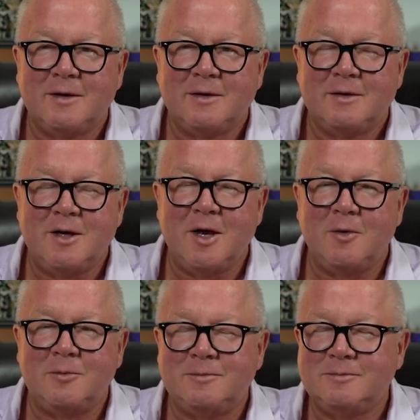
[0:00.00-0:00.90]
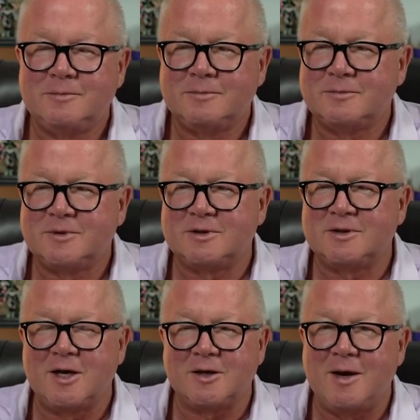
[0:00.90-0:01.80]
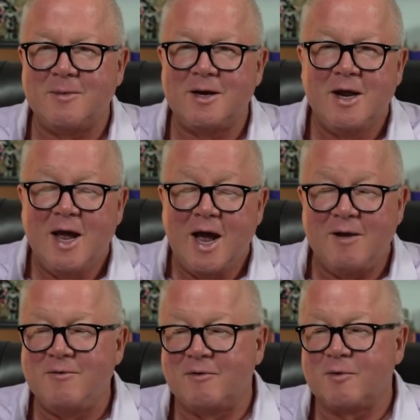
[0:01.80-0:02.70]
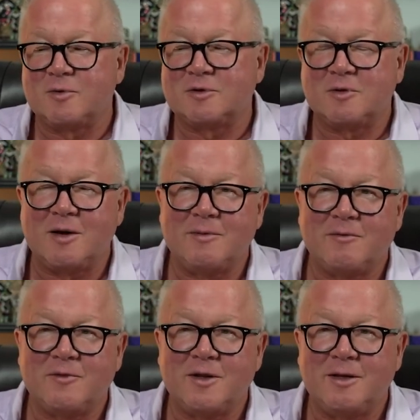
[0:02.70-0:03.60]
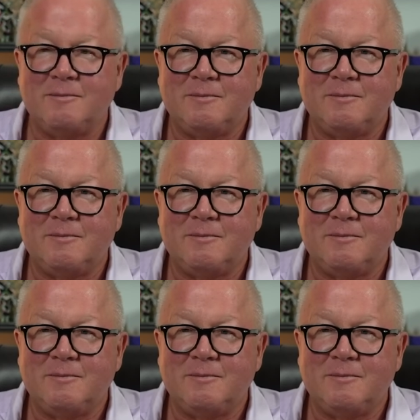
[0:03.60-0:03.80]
No, it's not common. I've never prescribed it for that.